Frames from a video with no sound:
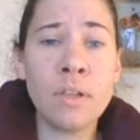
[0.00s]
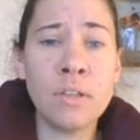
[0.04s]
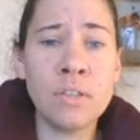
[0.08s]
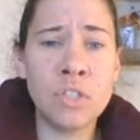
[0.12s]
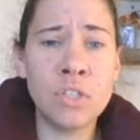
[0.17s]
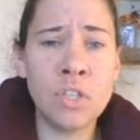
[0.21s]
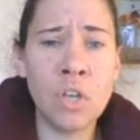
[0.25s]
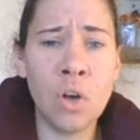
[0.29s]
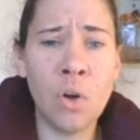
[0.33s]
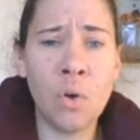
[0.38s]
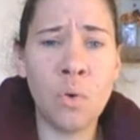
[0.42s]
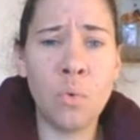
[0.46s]

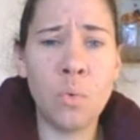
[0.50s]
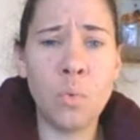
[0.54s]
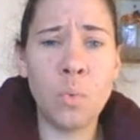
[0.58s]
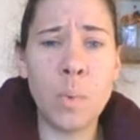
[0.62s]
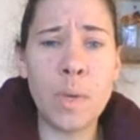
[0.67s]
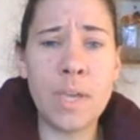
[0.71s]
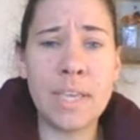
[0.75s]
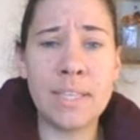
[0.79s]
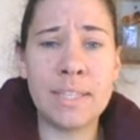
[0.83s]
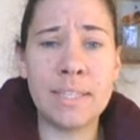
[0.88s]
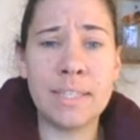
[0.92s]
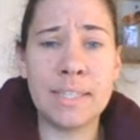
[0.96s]
So
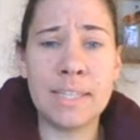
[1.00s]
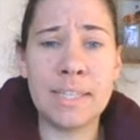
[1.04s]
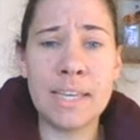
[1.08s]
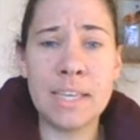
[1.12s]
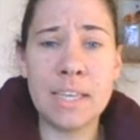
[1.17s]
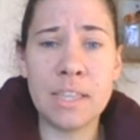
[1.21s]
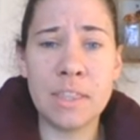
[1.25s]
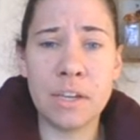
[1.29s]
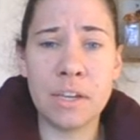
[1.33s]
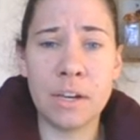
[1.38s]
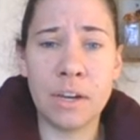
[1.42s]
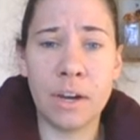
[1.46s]
we see
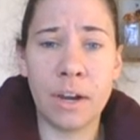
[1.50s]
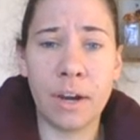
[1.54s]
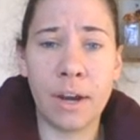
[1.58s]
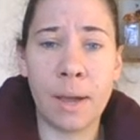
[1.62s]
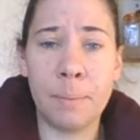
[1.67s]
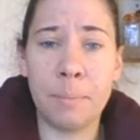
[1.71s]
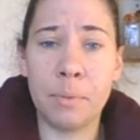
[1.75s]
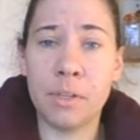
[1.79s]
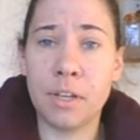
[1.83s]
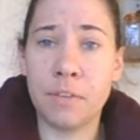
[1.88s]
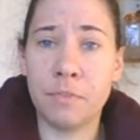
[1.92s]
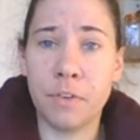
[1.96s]
that there are a
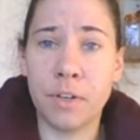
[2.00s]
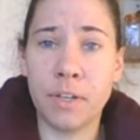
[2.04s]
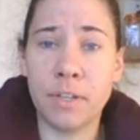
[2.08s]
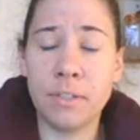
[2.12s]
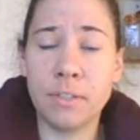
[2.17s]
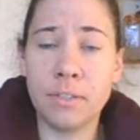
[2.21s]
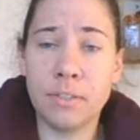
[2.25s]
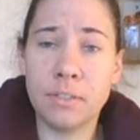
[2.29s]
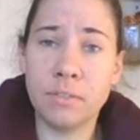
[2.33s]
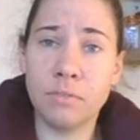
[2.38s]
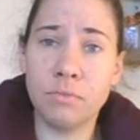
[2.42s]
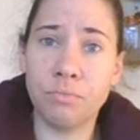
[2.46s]
couple of different
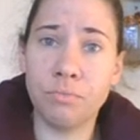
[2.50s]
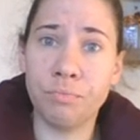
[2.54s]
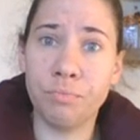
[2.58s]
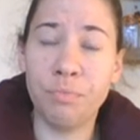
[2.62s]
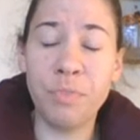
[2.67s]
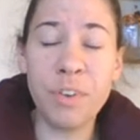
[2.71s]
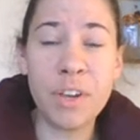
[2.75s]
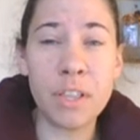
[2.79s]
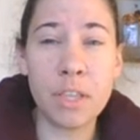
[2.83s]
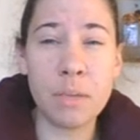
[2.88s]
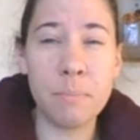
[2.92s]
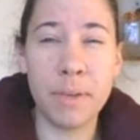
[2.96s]

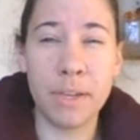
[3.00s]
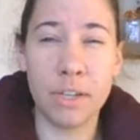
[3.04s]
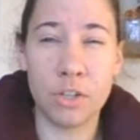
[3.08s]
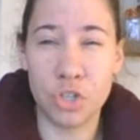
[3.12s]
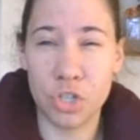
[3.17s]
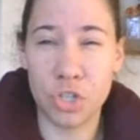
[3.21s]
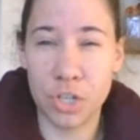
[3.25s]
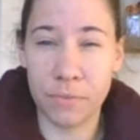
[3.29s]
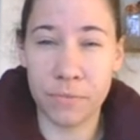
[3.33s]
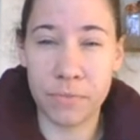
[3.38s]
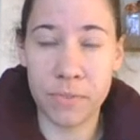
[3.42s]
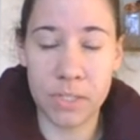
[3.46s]
really big
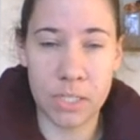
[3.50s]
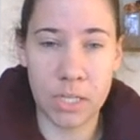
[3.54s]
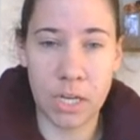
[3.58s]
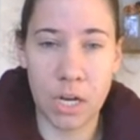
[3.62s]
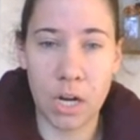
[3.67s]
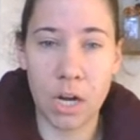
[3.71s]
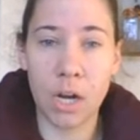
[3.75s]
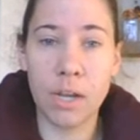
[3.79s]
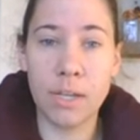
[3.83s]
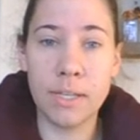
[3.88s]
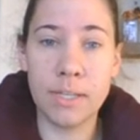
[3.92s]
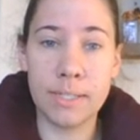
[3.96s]
shifts
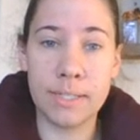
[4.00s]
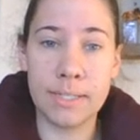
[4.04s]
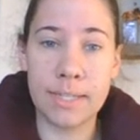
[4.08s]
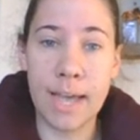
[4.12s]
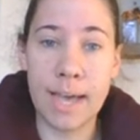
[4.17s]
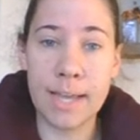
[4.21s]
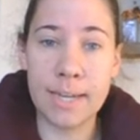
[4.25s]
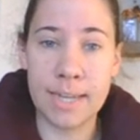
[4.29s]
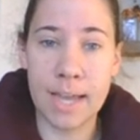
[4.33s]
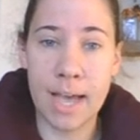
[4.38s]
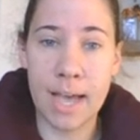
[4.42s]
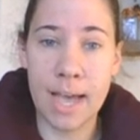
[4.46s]
here. His
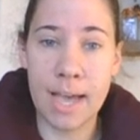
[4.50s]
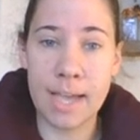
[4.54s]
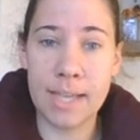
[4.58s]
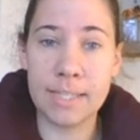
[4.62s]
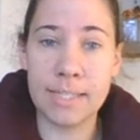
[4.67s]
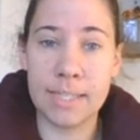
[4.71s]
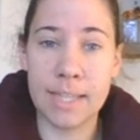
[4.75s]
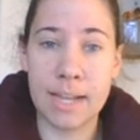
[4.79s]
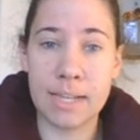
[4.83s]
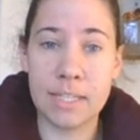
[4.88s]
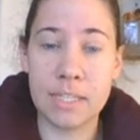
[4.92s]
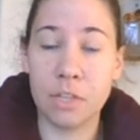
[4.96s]
dad
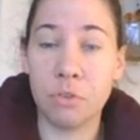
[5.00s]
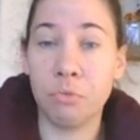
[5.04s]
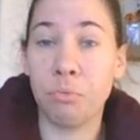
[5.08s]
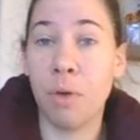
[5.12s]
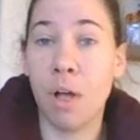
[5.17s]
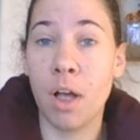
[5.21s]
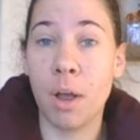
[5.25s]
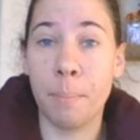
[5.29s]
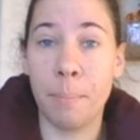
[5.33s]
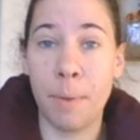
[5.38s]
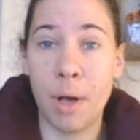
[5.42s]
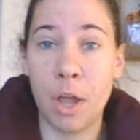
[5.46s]
dies, and that's the
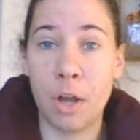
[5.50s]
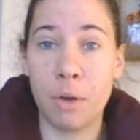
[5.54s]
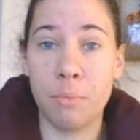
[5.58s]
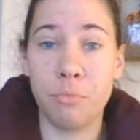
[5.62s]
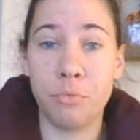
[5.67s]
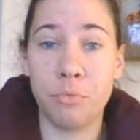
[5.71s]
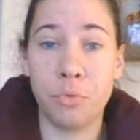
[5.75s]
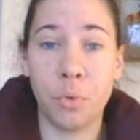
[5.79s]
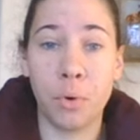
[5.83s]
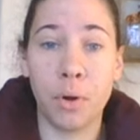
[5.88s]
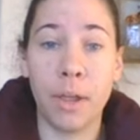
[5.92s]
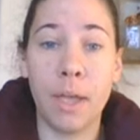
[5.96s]
rock bottom
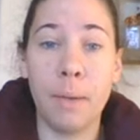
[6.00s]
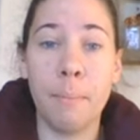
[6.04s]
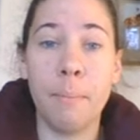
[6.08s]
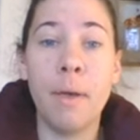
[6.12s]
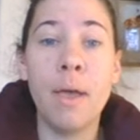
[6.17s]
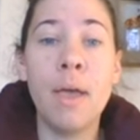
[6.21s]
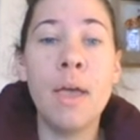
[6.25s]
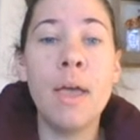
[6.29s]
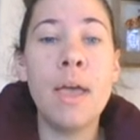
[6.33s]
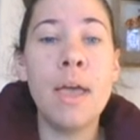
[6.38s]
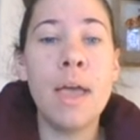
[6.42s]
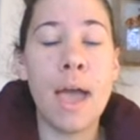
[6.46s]
for him.
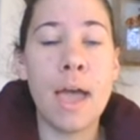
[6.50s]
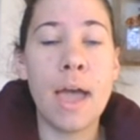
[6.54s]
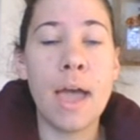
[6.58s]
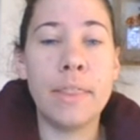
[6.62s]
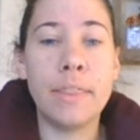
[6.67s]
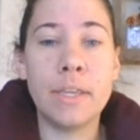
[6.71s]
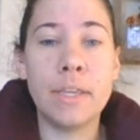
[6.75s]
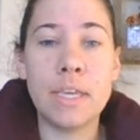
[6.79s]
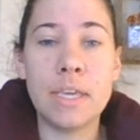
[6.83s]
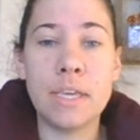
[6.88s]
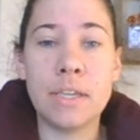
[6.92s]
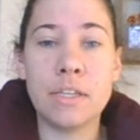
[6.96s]

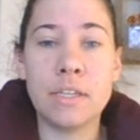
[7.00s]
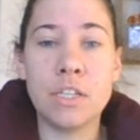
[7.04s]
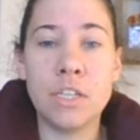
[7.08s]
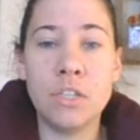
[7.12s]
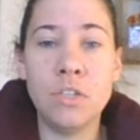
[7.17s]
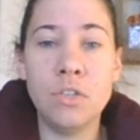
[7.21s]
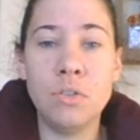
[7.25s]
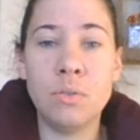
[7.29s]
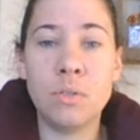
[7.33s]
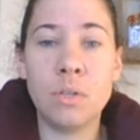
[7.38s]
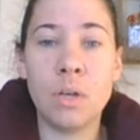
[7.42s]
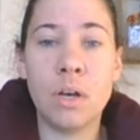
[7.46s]
And then he
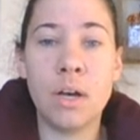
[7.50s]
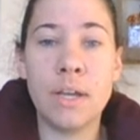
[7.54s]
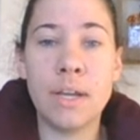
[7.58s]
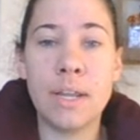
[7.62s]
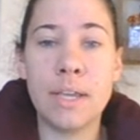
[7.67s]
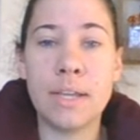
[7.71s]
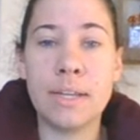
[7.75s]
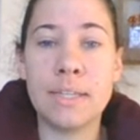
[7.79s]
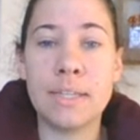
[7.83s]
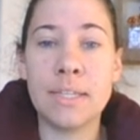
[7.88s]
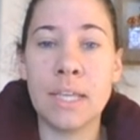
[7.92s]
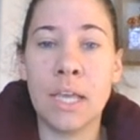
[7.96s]
continues on
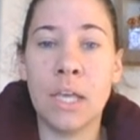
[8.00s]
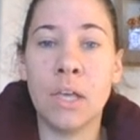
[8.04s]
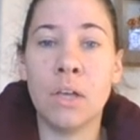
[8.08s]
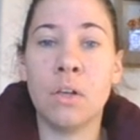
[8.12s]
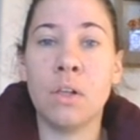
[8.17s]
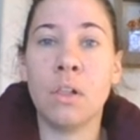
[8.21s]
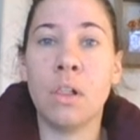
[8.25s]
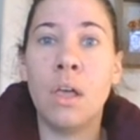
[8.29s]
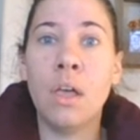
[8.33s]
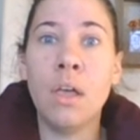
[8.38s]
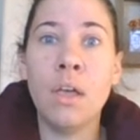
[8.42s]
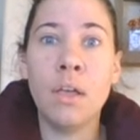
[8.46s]

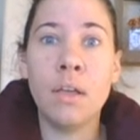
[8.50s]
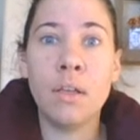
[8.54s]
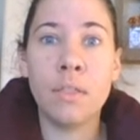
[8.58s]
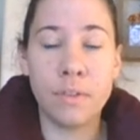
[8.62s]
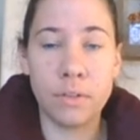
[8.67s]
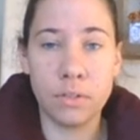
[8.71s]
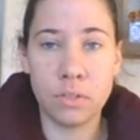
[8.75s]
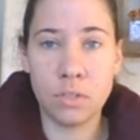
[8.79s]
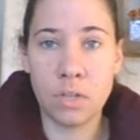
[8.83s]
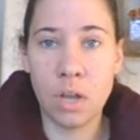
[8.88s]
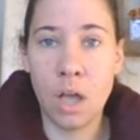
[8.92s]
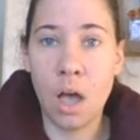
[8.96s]
until
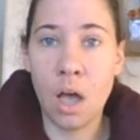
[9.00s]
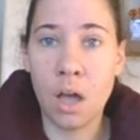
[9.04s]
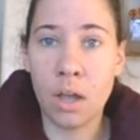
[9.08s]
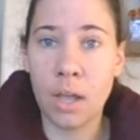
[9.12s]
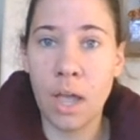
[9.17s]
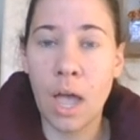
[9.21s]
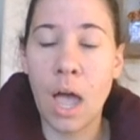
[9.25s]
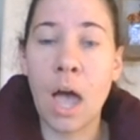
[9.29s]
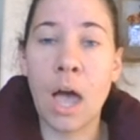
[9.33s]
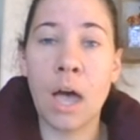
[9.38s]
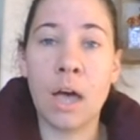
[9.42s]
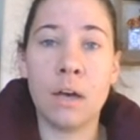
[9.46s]
there's
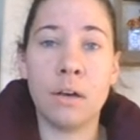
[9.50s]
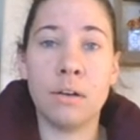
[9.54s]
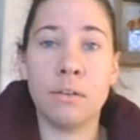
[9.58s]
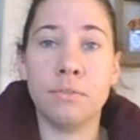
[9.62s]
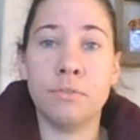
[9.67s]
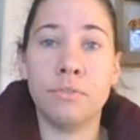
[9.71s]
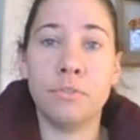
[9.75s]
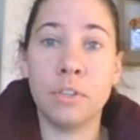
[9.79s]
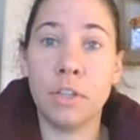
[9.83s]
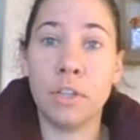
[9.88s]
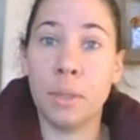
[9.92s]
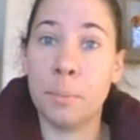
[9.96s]
talk
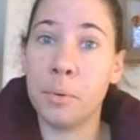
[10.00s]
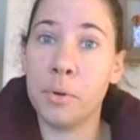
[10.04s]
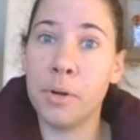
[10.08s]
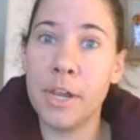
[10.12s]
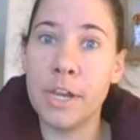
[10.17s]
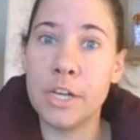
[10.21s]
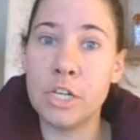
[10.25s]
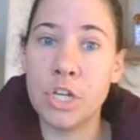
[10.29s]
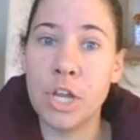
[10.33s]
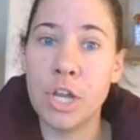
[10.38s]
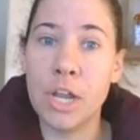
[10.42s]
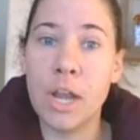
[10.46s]
of
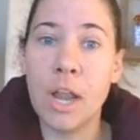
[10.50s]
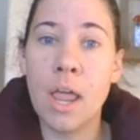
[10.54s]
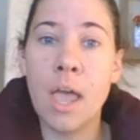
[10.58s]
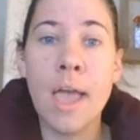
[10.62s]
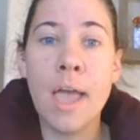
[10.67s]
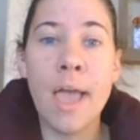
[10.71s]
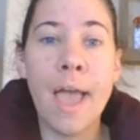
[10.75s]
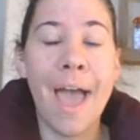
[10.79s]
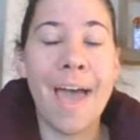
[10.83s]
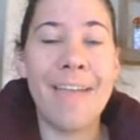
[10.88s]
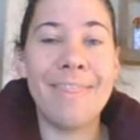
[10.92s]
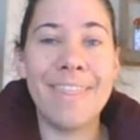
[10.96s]
liberation.
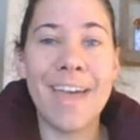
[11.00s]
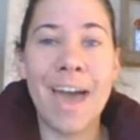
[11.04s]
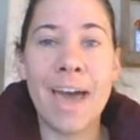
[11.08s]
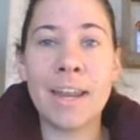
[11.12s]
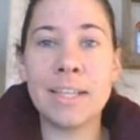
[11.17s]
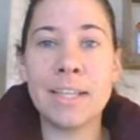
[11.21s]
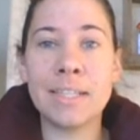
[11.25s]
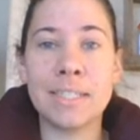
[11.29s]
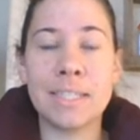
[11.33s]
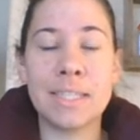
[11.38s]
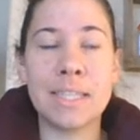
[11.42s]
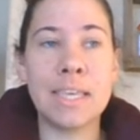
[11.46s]
And that
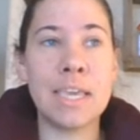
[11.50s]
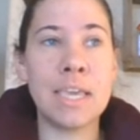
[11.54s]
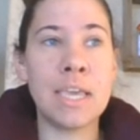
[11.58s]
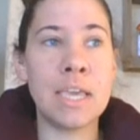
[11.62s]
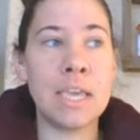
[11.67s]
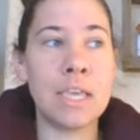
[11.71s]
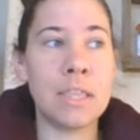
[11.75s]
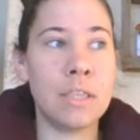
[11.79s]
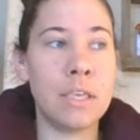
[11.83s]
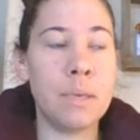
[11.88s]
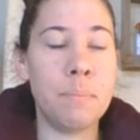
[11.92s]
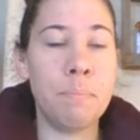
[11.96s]
is
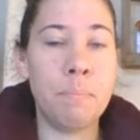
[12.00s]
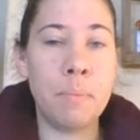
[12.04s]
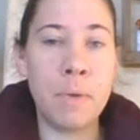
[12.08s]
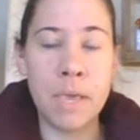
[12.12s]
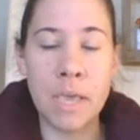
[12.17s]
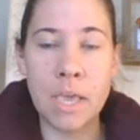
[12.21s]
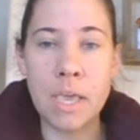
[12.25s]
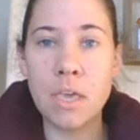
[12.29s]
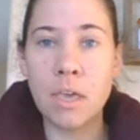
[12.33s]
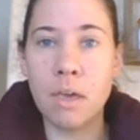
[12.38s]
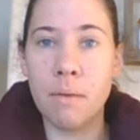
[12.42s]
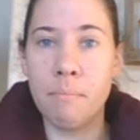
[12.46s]
the
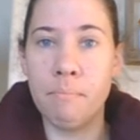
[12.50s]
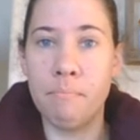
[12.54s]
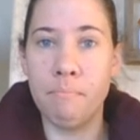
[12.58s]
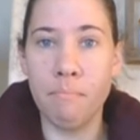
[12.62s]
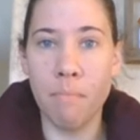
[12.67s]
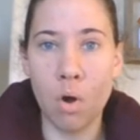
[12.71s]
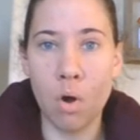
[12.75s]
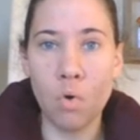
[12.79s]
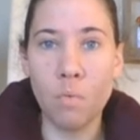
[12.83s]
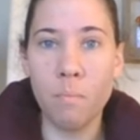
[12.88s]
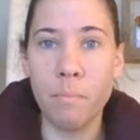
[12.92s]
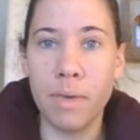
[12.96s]
peak
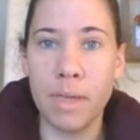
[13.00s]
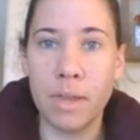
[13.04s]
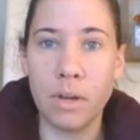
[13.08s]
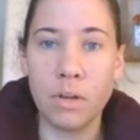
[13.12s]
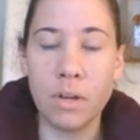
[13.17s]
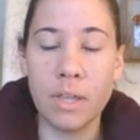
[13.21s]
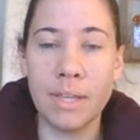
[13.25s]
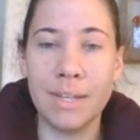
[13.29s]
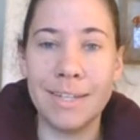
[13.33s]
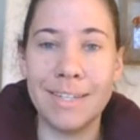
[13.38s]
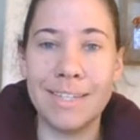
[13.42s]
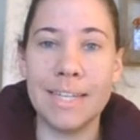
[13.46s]
moment
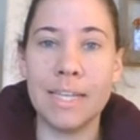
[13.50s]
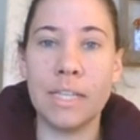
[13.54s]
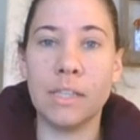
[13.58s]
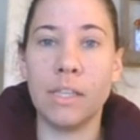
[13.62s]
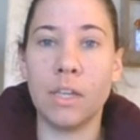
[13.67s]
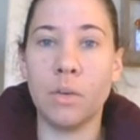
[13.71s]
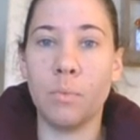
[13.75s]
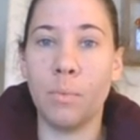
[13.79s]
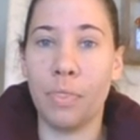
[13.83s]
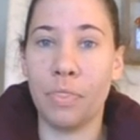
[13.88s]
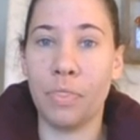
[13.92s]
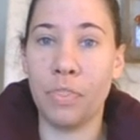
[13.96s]
in
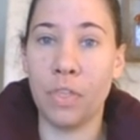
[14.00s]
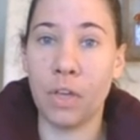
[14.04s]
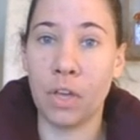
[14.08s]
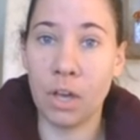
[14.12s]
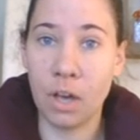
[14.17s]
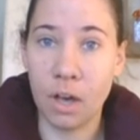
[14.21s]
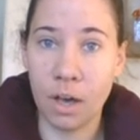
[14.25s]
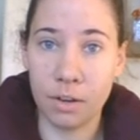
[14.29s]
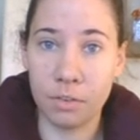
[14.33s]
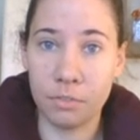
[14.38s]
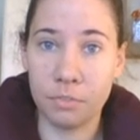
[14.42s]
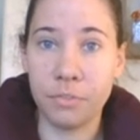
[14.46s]
dealing with the
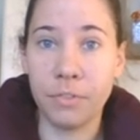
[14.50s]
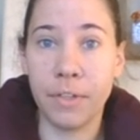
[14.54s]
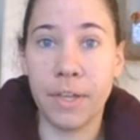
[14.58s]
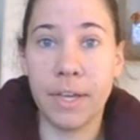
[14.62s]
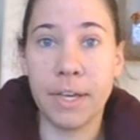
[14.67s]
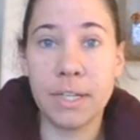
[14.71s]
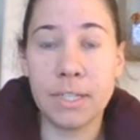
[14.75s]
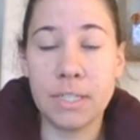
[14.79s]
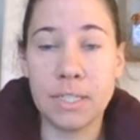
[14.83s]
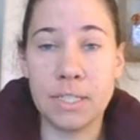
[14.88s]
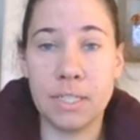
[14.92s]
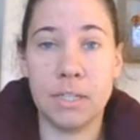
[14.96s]

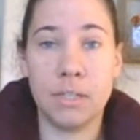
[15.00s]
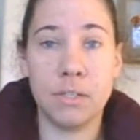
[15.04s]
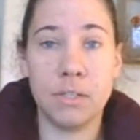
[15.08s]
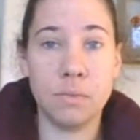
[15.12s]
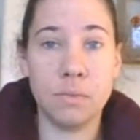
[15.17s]
conflict.